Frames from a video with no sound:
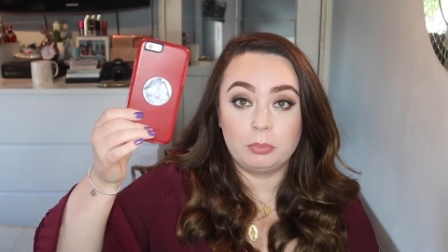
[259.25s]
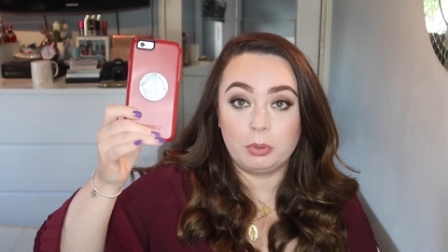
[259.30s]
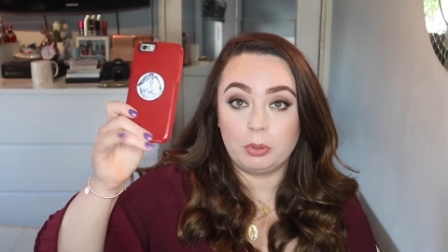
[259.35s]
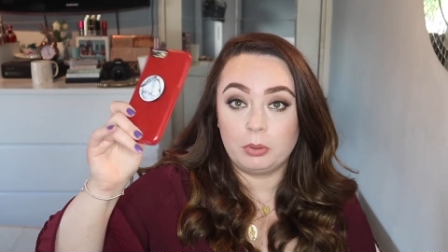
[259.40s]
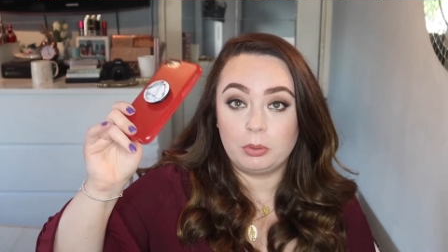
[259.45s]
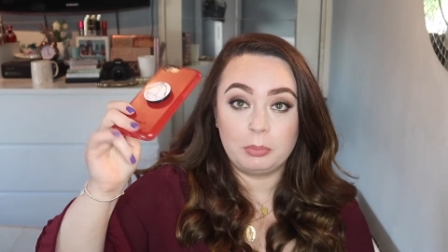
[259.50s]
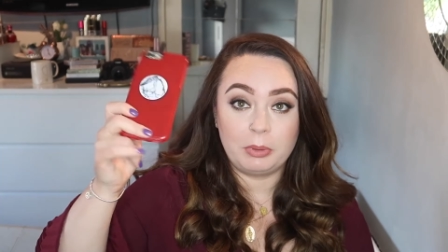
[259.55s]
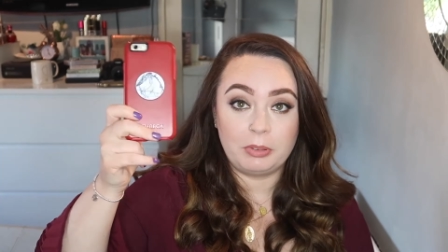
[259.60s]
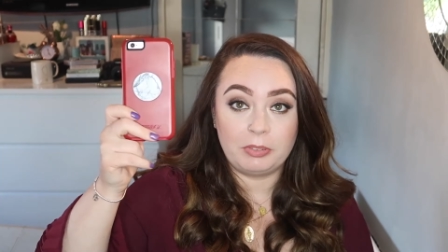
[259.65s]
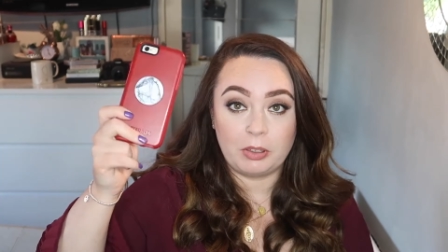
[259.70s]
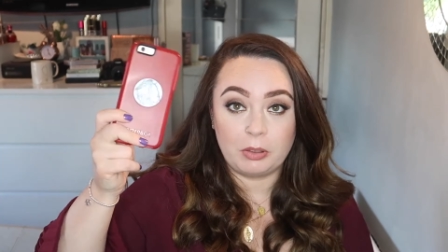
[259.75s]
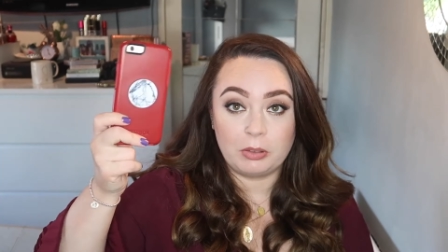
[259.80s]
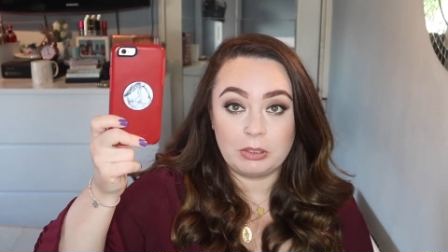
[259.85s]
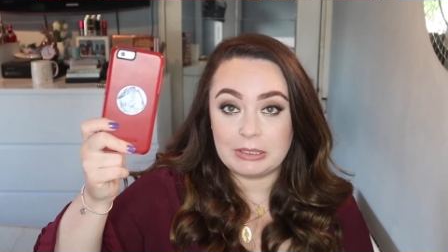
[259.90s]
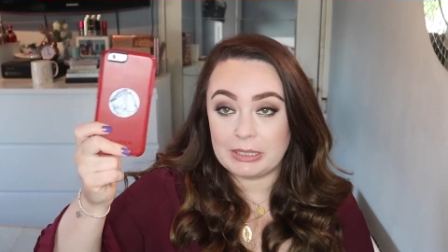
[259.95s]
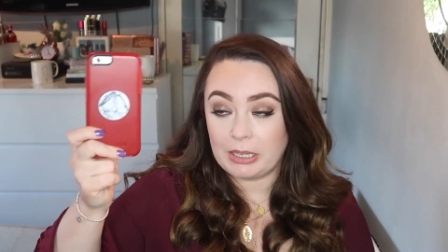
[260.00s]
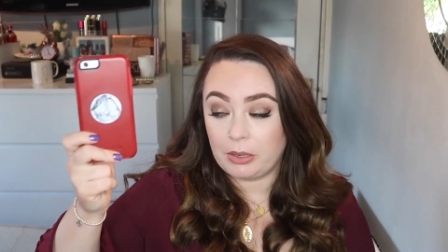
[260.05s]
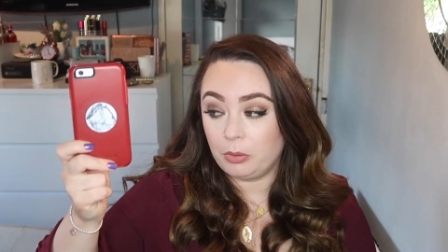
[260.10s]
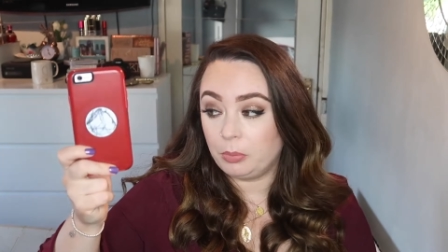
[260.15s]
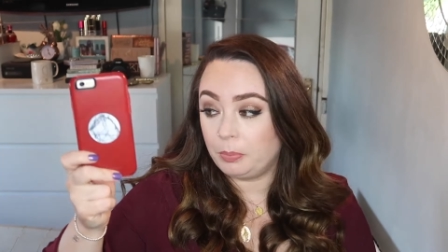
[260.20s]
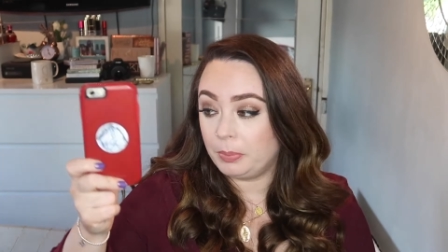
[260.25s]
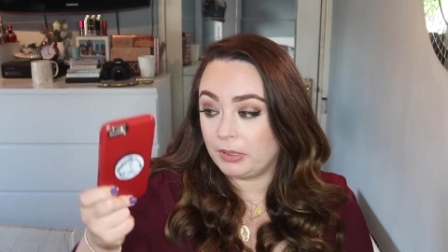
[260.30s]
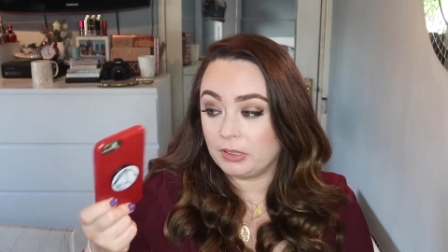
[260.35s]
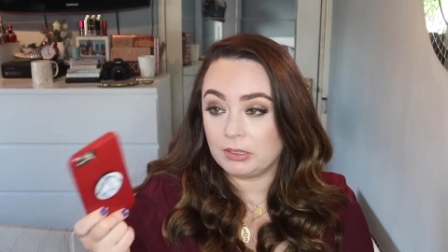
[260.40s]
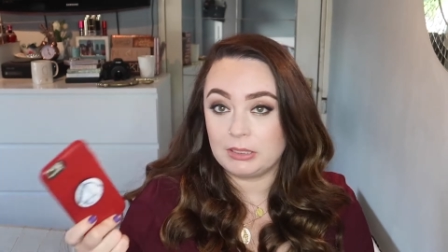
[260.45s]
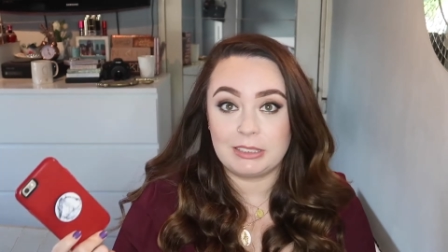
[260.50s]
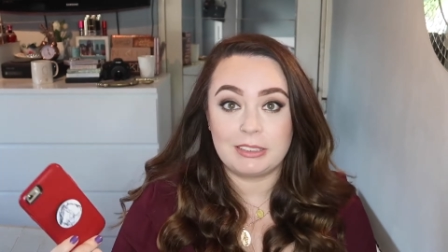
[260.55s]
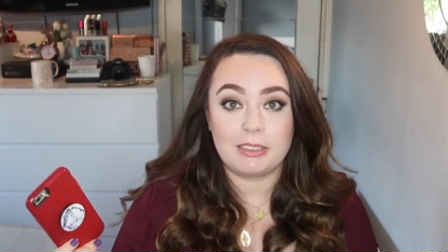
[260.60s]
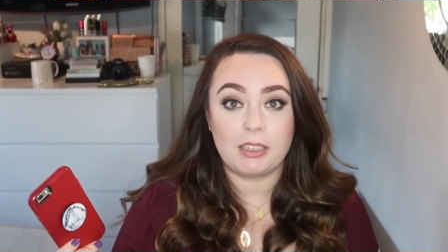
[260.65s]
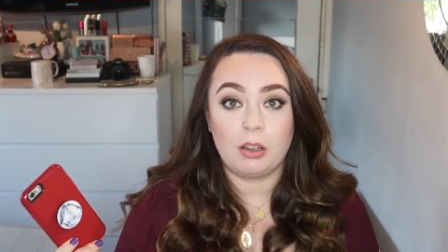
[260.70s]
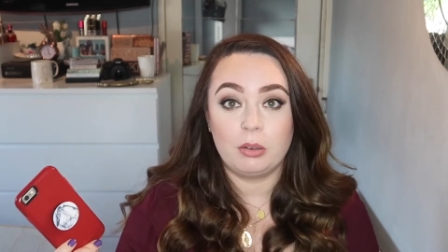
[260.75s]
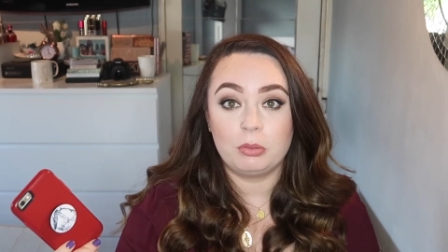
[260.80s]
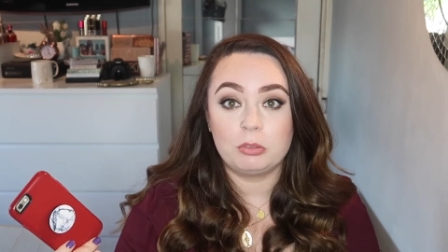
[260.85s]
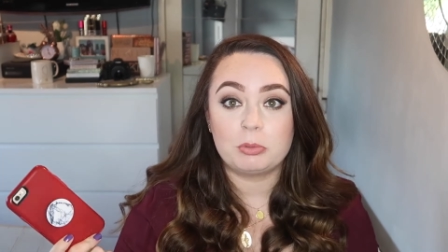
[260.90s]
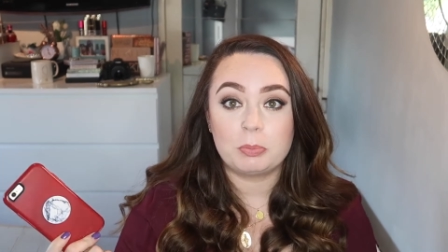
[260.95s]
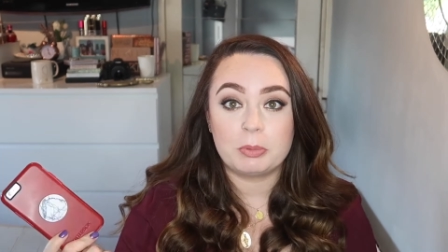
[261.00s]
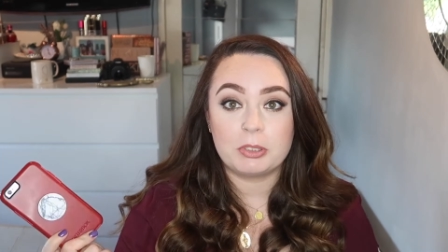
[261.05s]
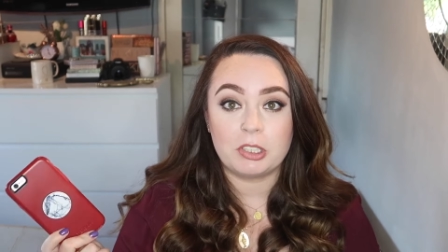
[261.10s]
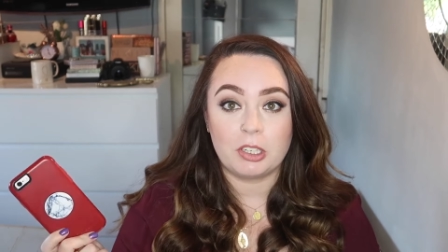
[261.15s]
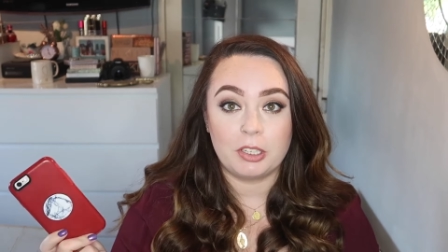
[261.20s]
but my phone is out because it's
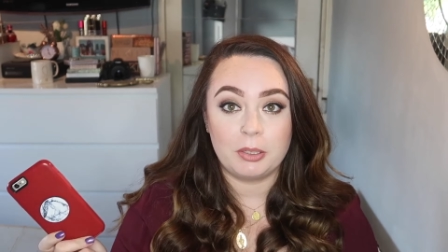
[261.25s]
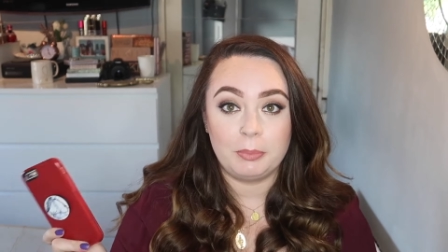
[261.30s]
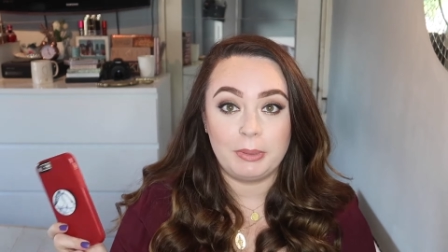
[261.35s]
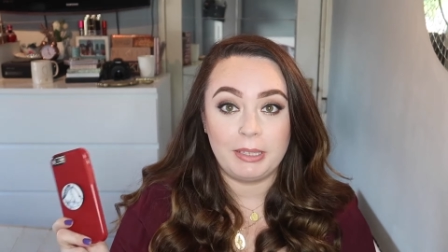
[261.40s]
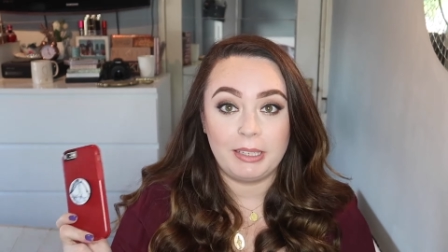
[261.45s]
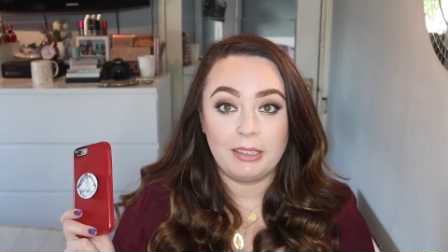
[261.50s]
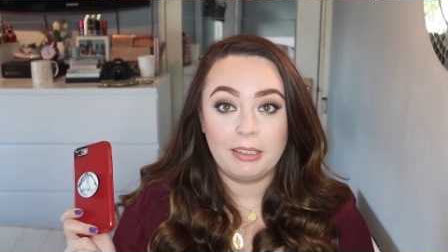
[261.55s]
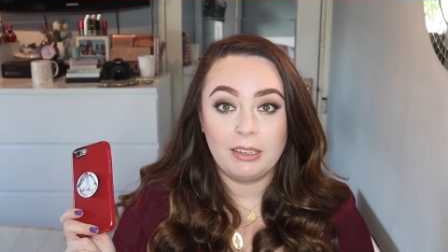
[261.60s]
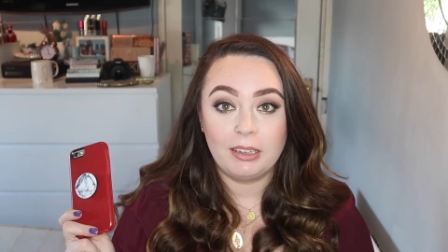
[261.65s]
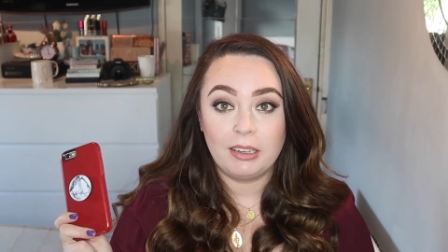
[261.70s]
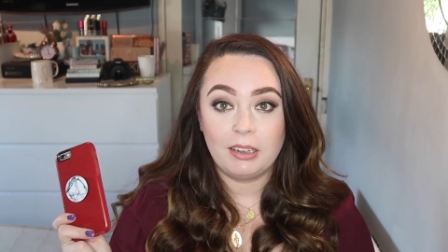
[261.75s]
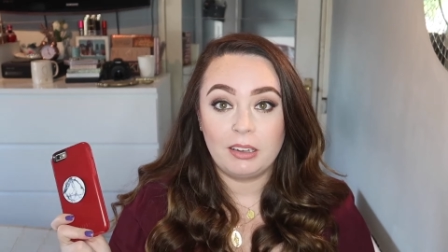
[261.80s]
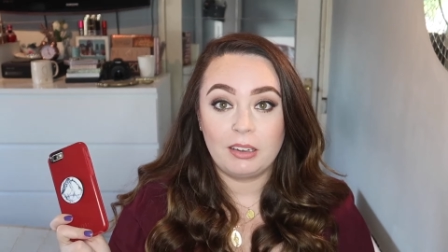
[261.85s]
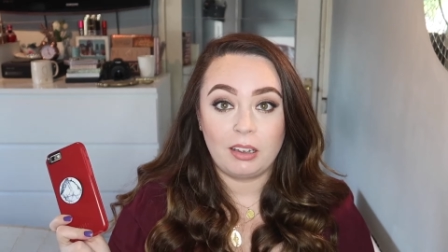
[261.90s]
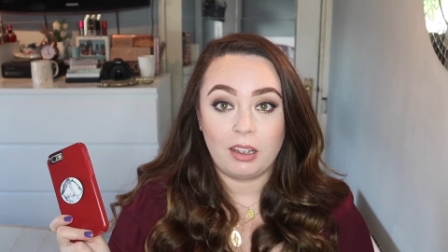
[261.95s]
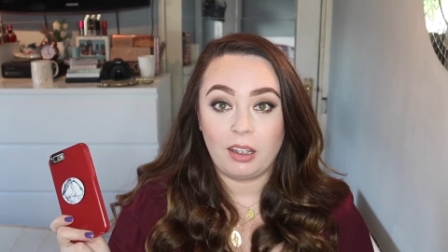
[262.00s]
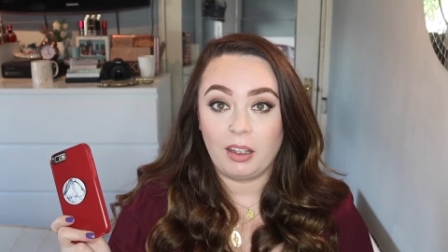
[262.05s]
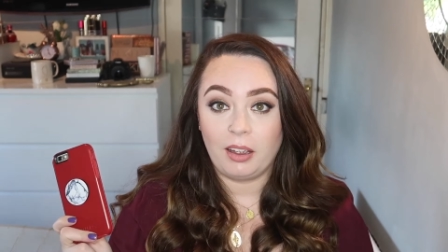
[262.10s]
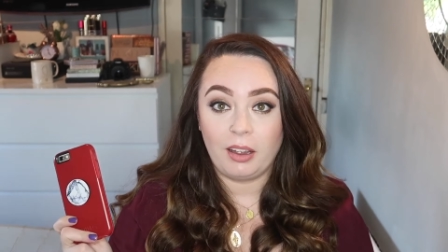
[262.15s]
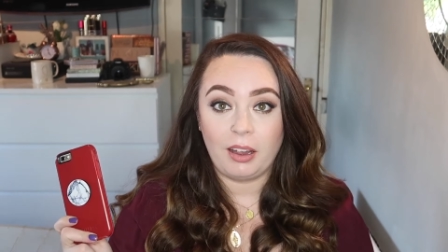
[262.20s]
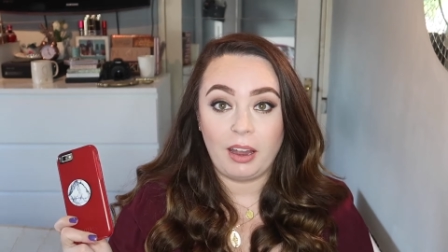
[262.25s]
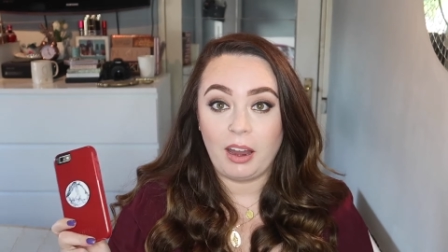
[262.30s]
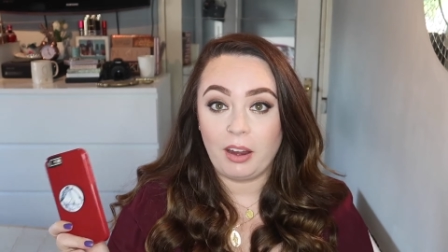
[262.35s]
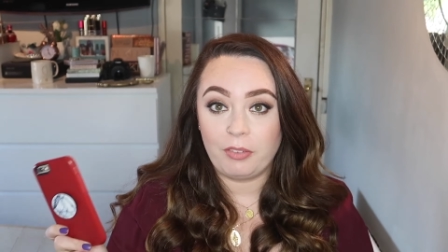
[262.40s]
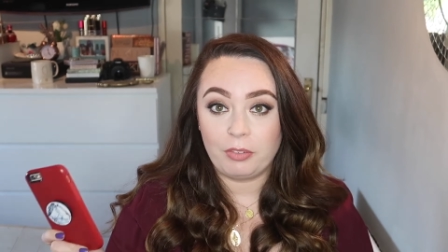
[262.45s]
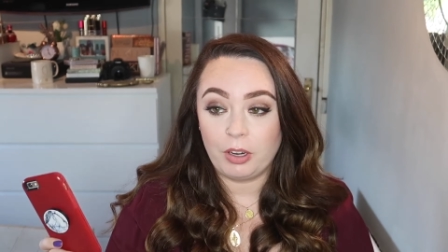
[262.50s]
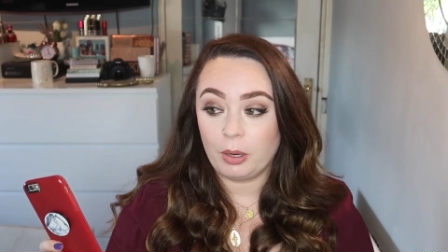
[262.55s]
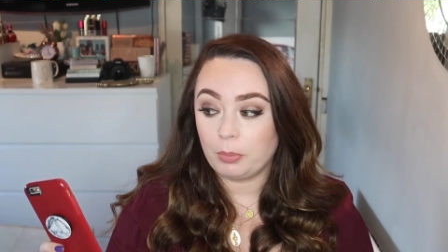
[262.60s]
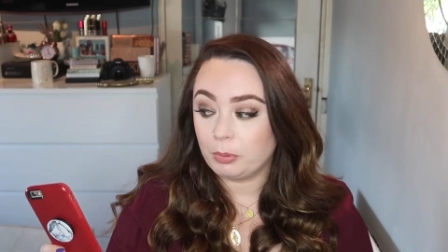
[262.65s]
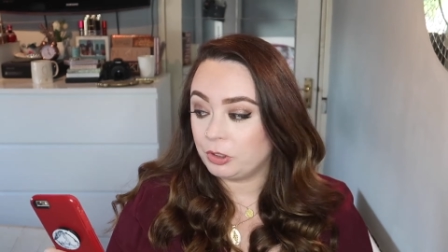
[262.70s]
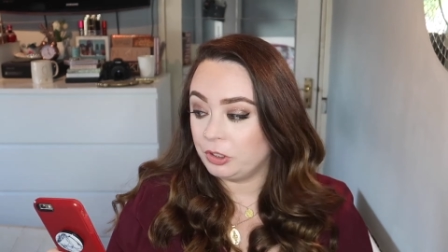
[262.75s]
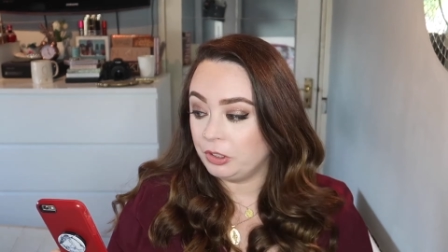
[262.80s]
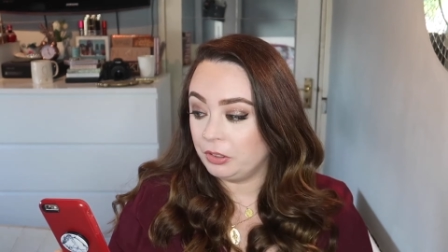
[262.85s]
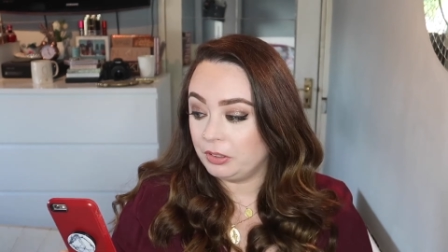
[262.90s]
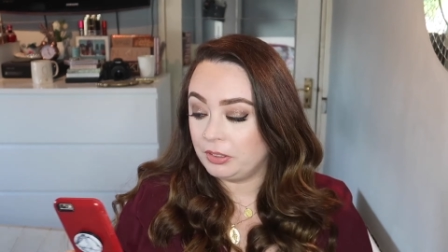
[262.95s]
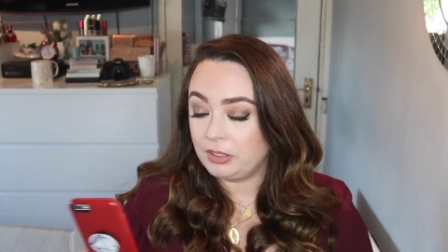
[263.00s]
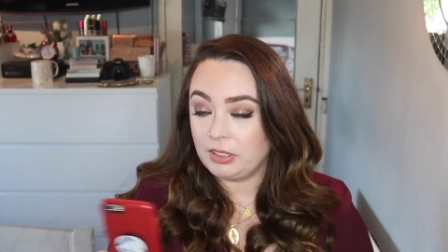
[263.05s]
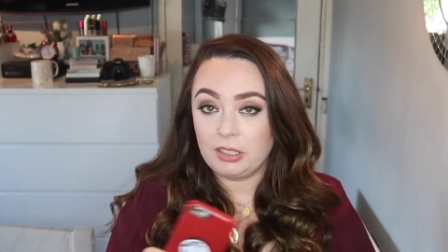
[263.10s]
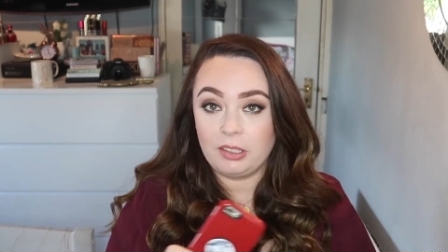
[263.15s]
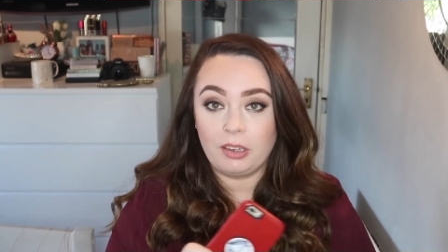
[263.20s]
always beside me at every
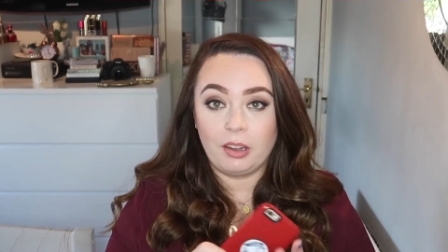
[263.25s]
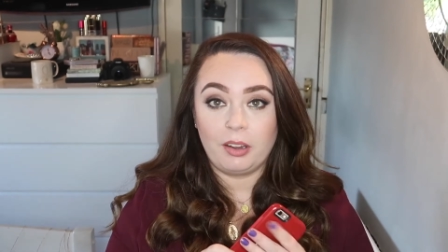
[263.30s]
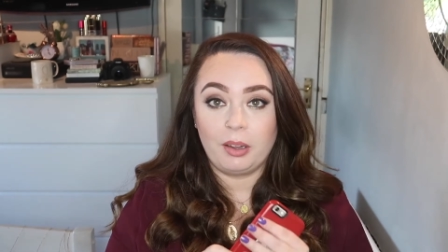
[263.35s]
opportunity.